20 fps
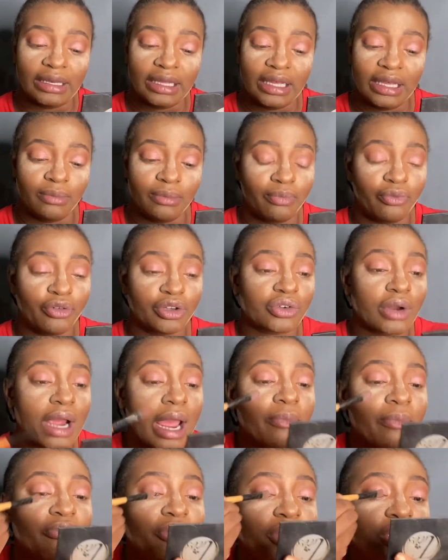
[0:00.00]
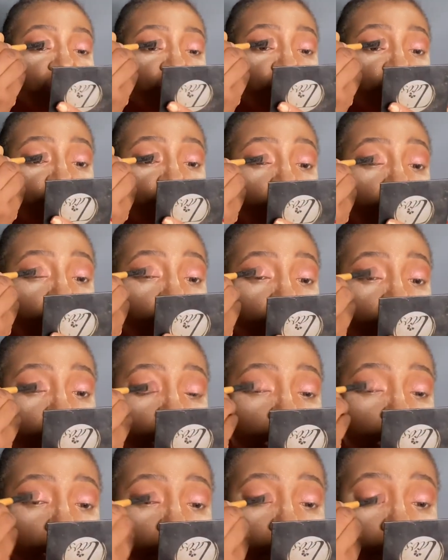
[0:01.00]
He prescribed pretty
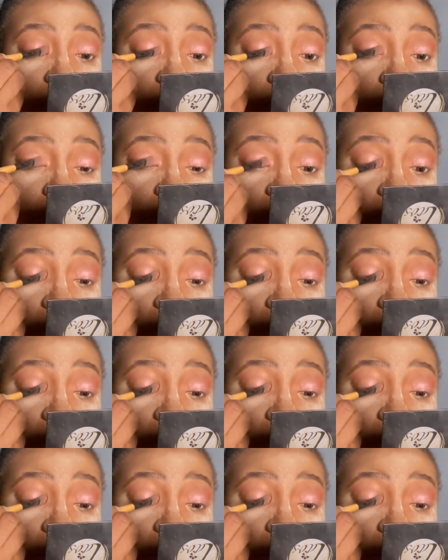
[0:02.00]
strong